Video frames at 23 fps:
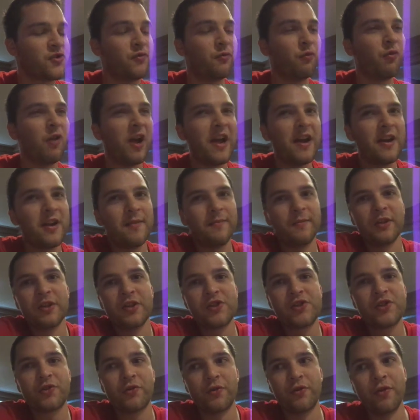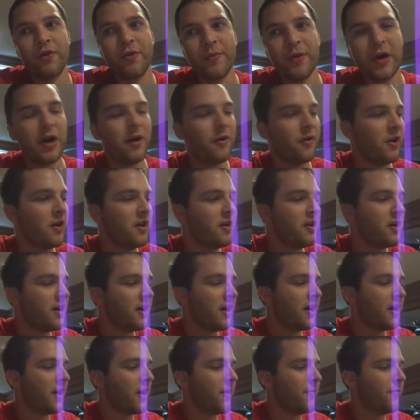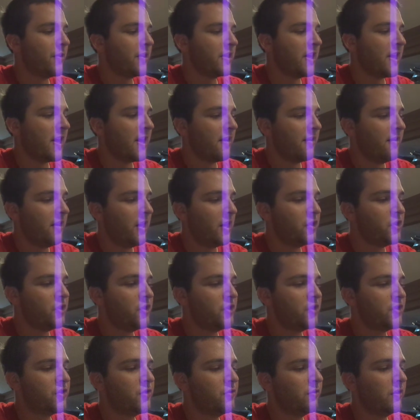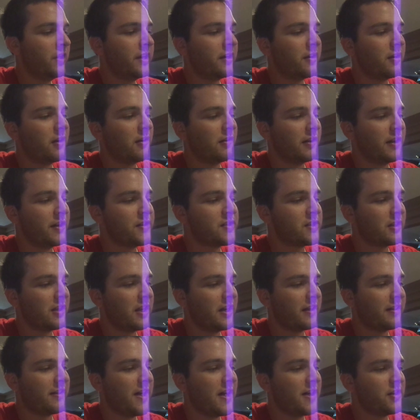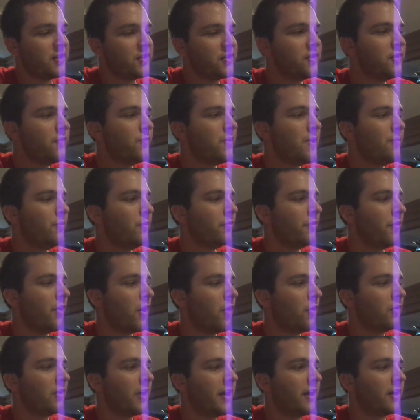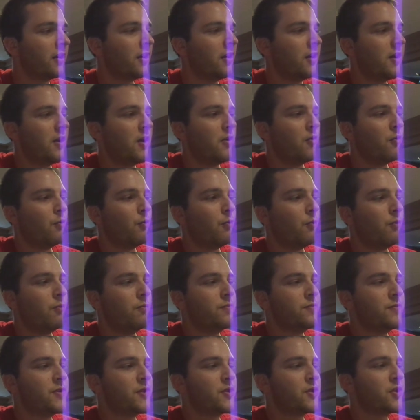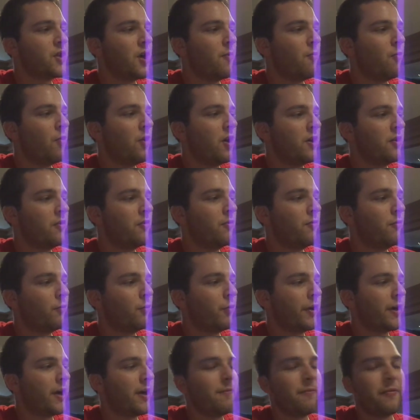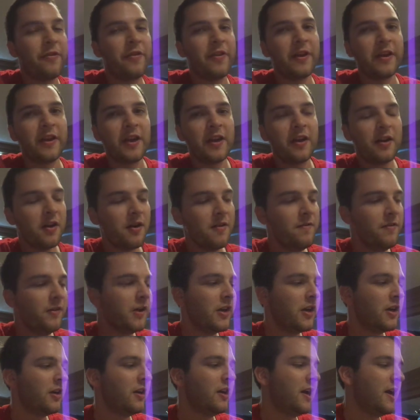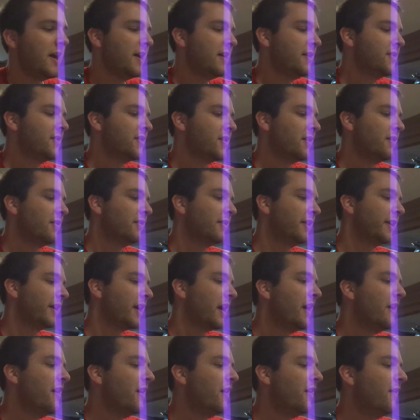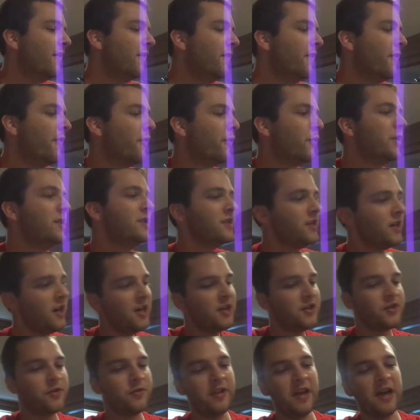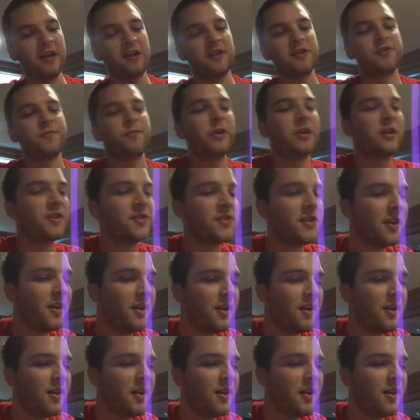randomly strewn about. But yeah, I should just do like a list like that, just so people know like somewhat what I'm thinking of. And like the reason I do that is because